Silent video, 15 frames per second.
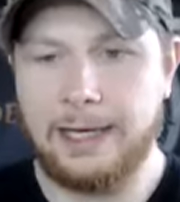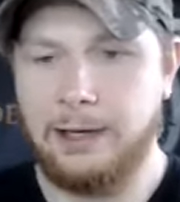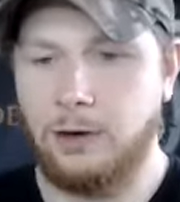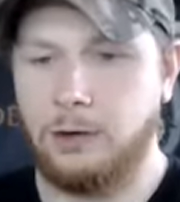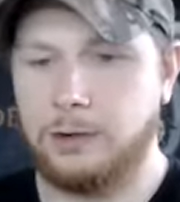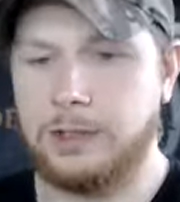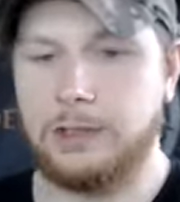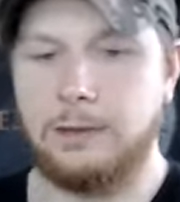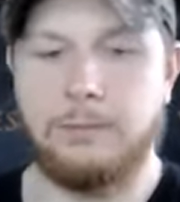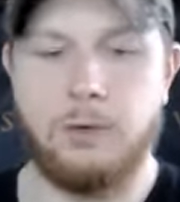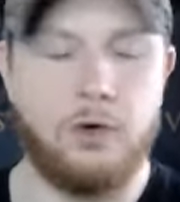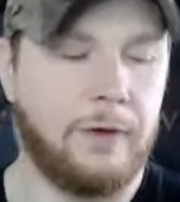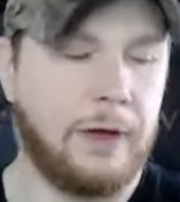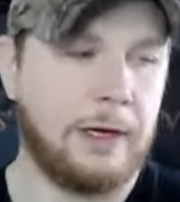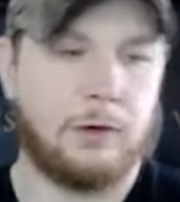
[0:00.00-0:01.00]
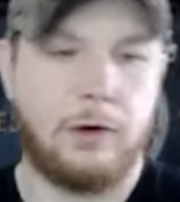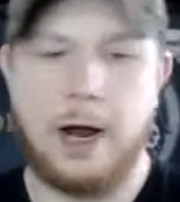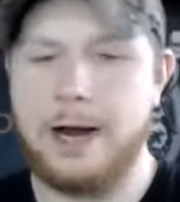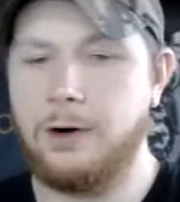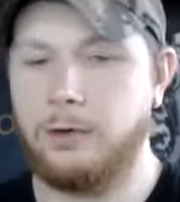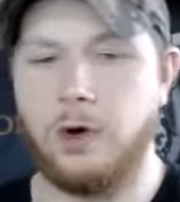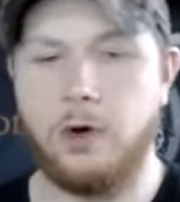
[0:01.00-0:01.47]
heroes isn't moving, or
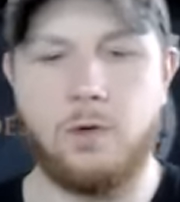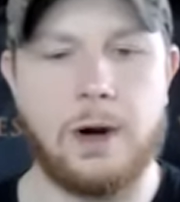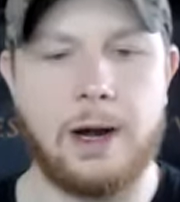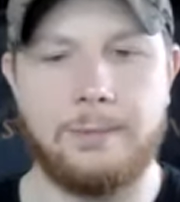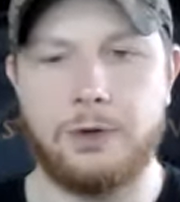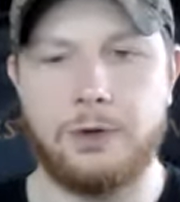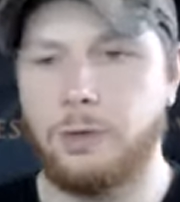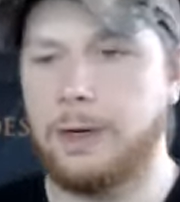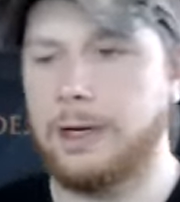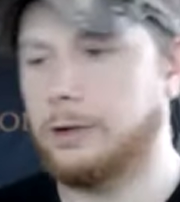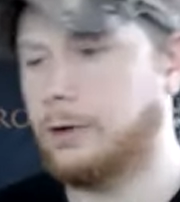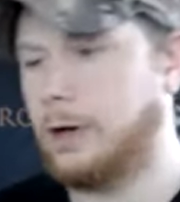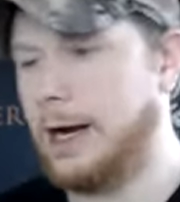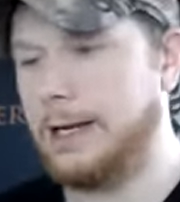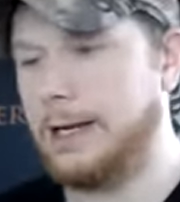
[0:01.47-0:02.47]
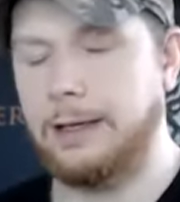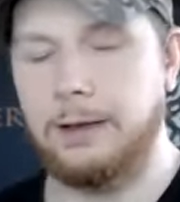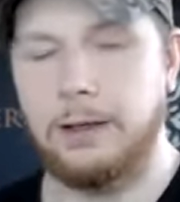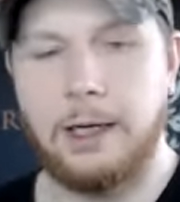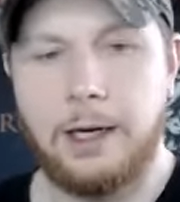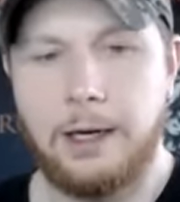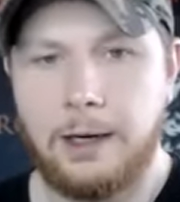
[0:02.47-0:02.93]
I don't know what I'm doing, or I
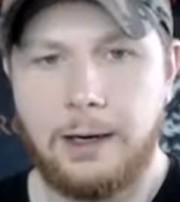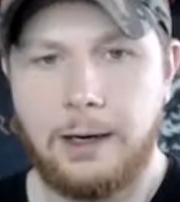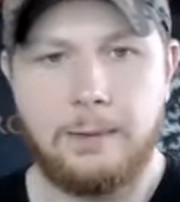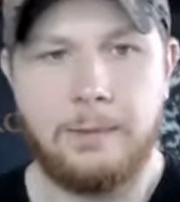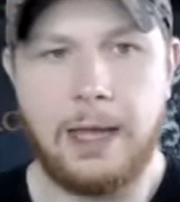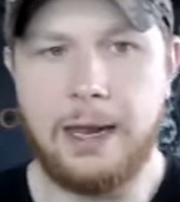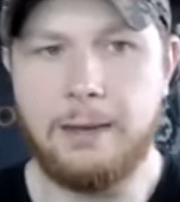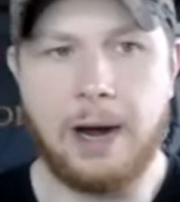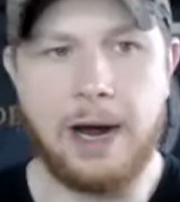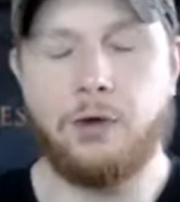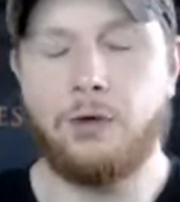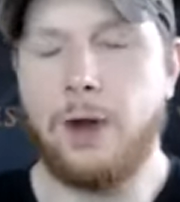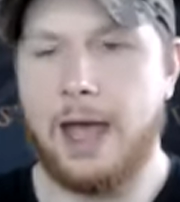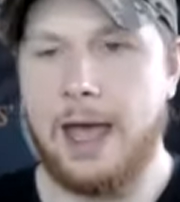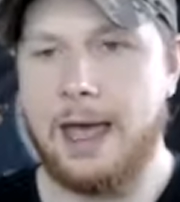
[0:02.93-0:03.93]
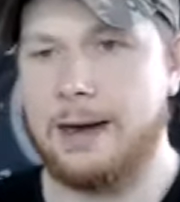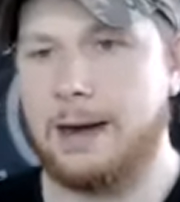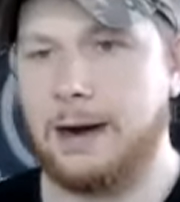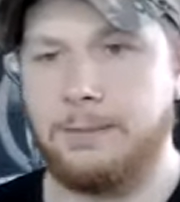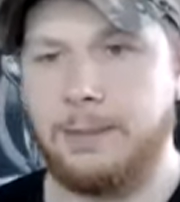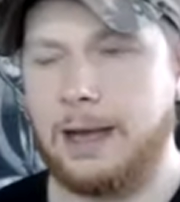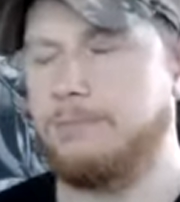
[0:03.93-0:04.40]
get in my own head
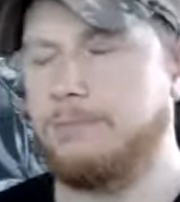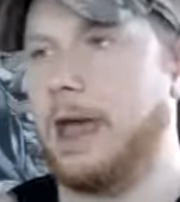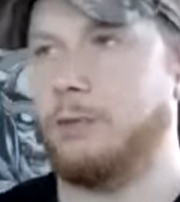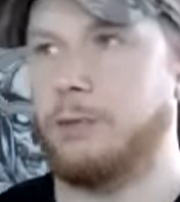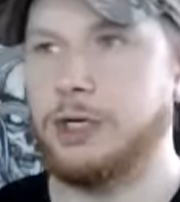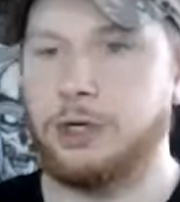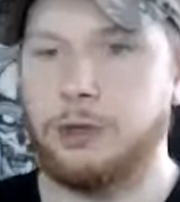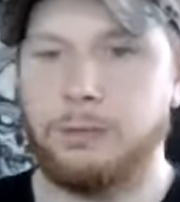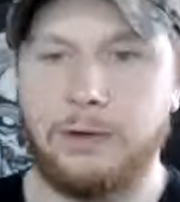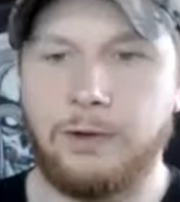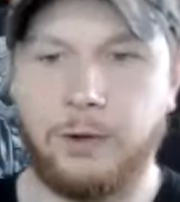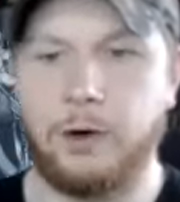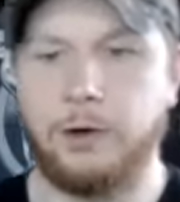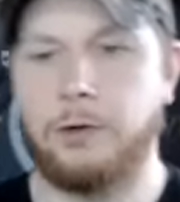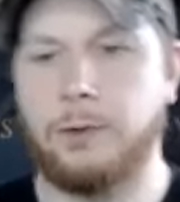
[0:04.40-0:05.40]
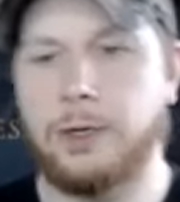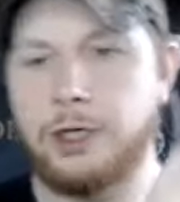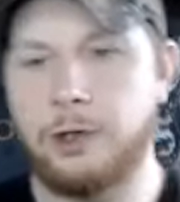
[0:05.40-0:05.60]
and I'm like, man, we should be further. We